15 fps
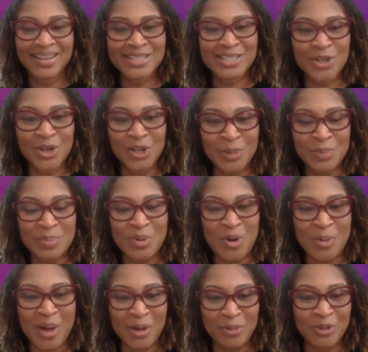let us learn a little bit
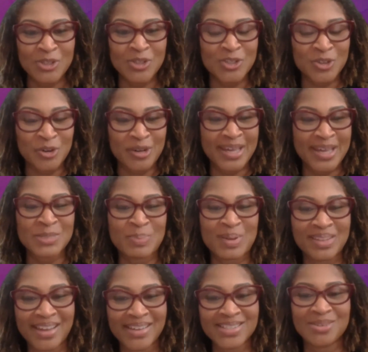more about what your journey has
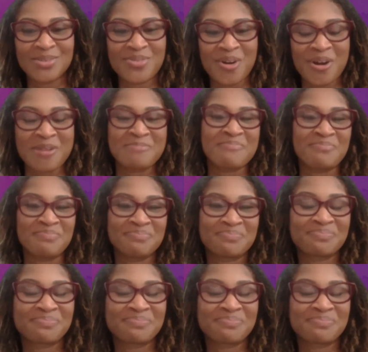been like so far.